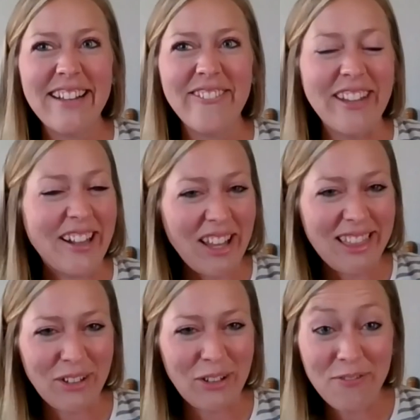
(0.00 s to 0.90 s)
we got
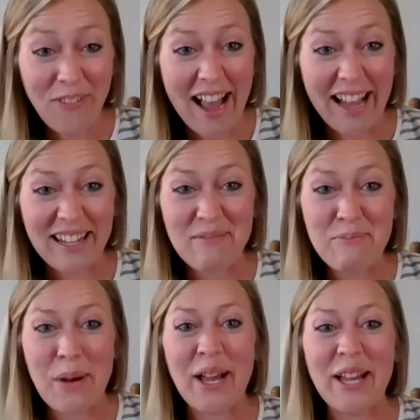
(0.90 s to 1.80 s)
through it fine,
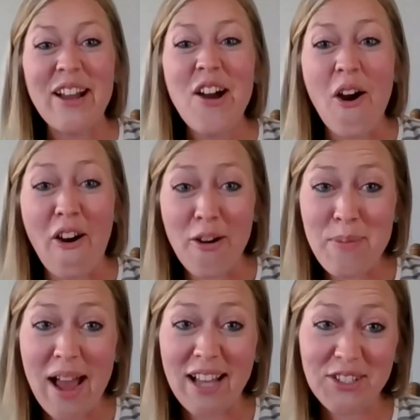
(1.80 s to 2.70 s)
but our
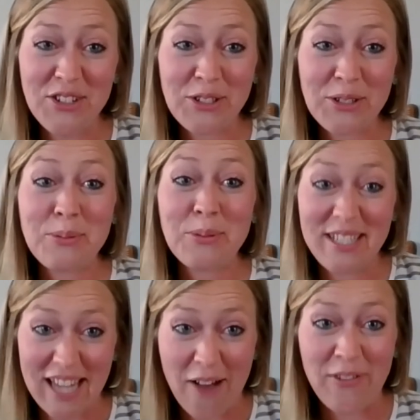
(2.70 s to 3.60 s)
passengers were
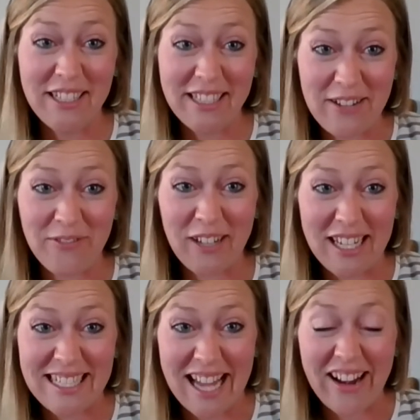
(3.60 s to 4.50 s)
definitely
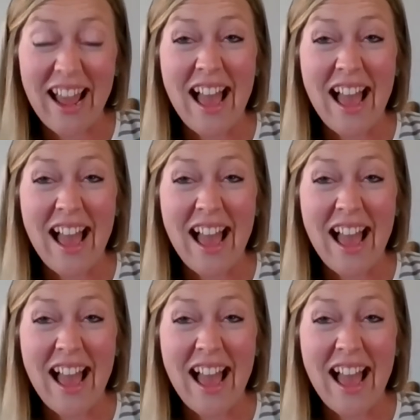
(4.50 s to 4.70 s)
freaked out.